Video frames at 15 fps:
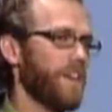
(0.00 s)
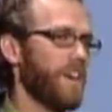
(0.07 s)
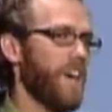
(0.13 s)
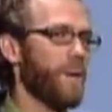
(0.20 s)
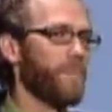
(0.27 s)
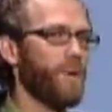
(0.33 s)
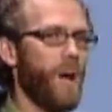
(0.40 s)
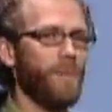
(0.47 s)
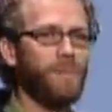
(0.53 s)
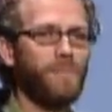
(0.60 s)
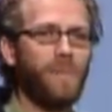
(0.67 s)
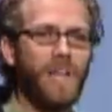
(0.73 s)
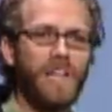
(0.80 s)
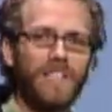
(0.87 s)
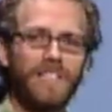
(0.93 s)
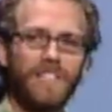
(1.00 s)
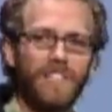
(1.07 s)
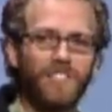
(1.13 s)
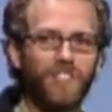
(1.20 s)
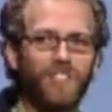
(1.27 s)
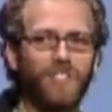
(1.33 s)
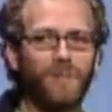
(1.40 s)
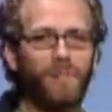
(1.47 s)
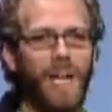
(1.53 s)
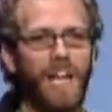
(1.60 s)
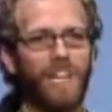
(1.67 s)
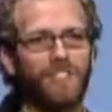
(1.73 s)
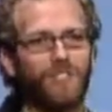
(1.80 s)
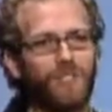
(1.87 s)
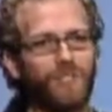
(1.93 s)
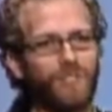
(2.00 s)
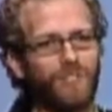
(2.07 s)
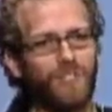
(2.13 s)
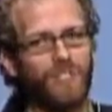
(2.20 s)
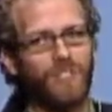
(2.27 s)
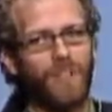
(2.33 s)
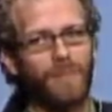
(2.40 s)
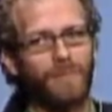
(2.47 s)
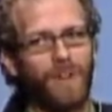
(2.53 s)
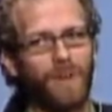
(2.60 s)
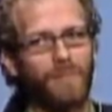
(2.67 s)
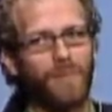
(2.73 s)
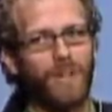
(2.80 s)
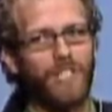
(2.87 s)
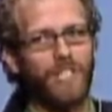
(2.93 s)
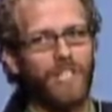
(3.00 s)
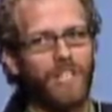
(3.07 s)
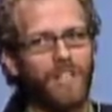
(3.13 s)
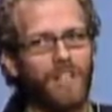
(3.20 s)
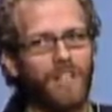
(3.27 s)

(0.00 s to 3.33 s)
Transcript: A problem paying attention to the pastor who's just up front preaching.